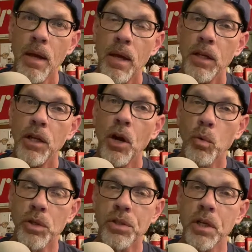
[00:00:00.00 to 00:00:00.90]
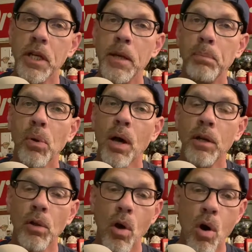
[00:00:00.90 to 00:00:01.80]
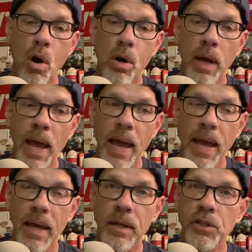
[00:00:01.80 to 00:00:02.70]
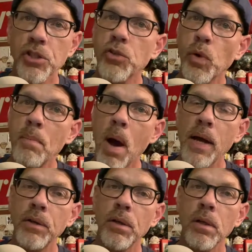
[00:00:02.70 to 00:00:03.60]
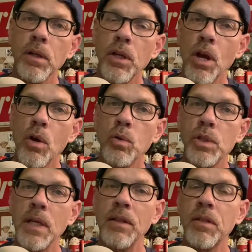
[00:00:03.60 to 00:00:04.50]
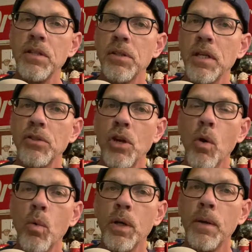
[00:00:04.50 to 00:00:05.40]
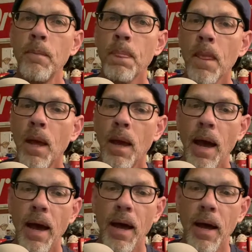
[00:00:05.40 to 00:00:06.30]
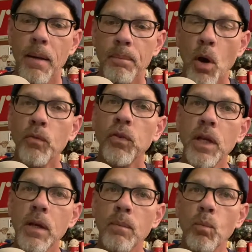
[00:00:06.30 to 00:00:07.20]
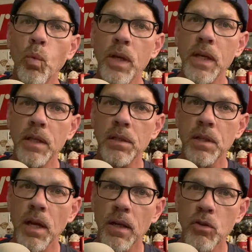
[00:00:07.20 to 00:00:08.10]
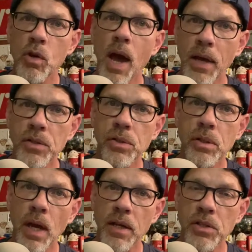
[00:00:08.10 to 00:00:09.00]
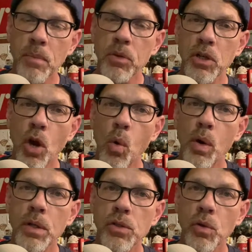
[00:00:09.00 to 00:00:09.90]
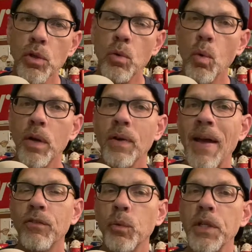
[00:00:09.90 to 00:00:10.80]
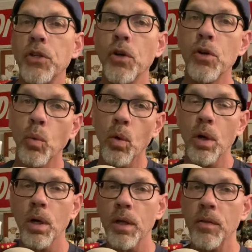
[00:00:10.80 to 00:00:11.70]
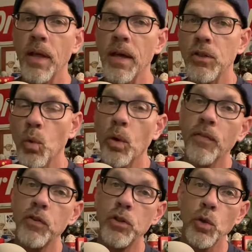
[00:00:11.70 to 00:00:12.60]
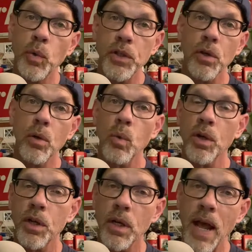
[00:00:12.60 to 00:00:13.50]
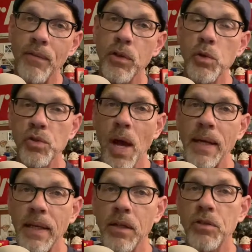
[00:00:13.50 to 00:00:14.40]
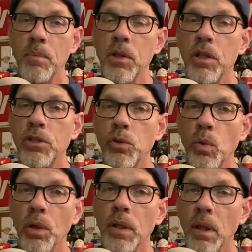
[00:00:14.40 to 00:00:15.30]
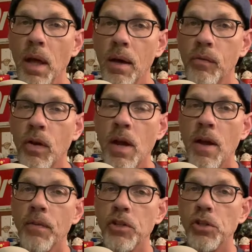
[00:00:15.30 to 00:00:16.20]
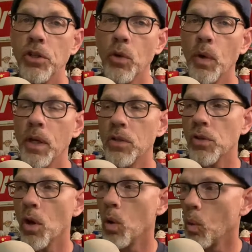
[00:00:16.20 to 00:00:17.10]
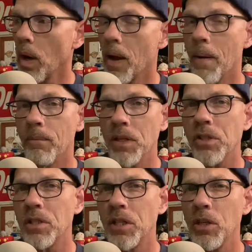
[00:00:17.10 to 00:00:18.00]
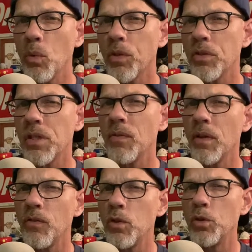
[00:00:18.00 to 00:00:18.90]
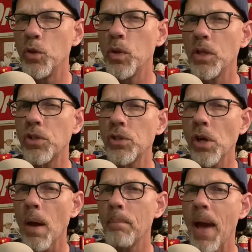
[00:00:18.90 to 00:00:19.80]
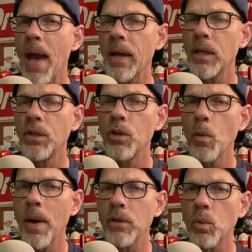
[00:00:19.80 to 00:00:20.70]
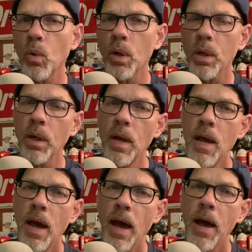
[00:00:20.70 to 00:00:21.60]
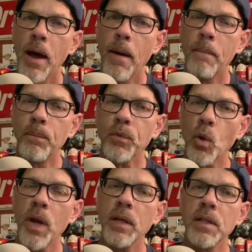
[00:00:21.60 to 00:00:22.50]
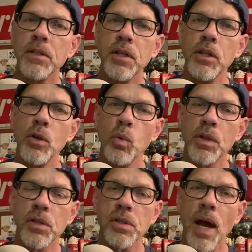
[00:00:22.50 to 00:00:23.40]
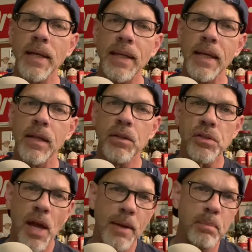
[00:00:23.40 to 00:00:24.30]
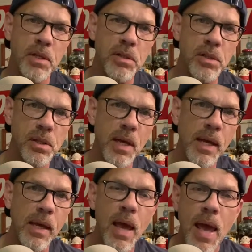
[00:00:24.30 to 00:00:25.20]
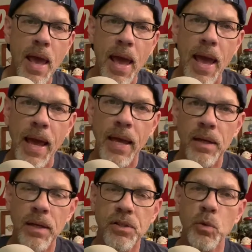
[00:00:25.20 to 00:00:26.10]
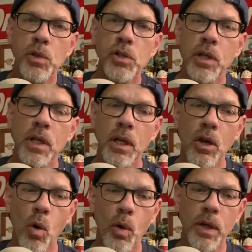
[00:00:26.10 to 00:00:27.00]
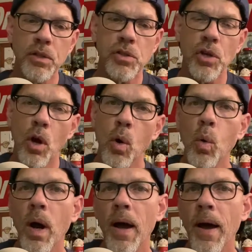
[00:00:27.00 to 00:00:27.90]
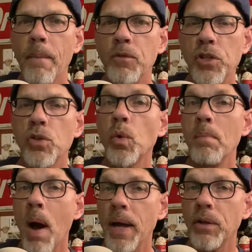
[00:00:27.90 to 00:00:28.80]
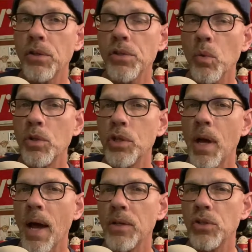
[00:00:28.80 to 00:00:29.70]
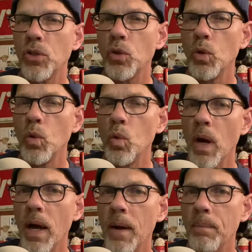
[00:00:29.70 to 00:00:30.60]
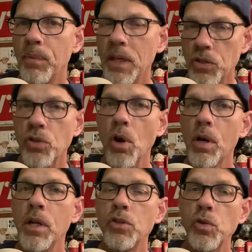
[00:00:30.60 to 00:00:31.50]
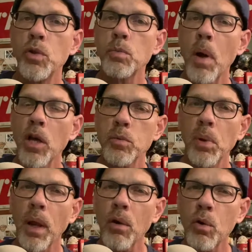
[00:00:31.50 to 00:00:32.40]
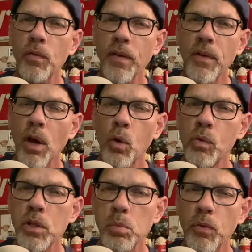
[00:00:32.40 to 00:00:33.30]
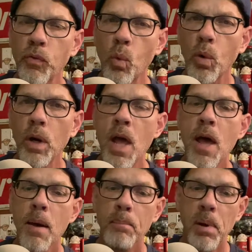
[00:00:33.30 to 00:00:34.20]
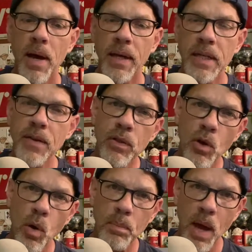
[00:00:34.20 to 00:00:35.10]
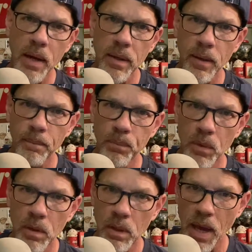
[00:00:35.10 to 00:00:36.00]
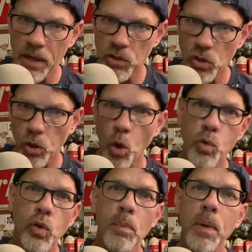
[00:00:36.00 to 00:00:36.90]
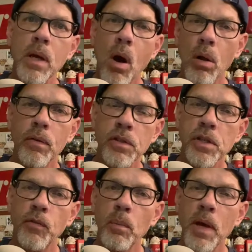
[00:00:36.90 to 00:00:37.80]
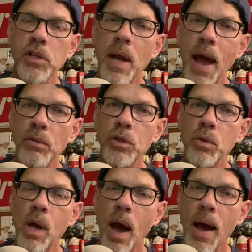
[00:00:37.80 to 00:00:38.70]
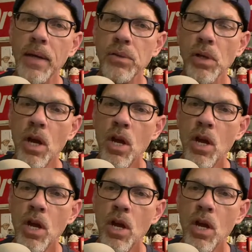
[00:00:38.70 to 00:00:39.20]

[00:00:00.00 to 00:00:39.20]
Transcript: you know, we're just going to keep plodding along. And uh, just a reminder, you know, to get these things going, um, hopefully, we get uh, you guys uh, something going so you won't even have to return to work. That, or if you do return to work, you're going to have a new side gig, something that you really love that you're doing. So um, let's continue with this. Even if you do get your job back and you go back to work, um, go ahead and continue with this side gig, this side business thing, and uh, see what you can get going. And so, um, just reminders. I want you guys to um, get started as soon as possible. I don't know if I've gone over this before, but even though I'm kind of kind of slow dripping all of this information out to you guys.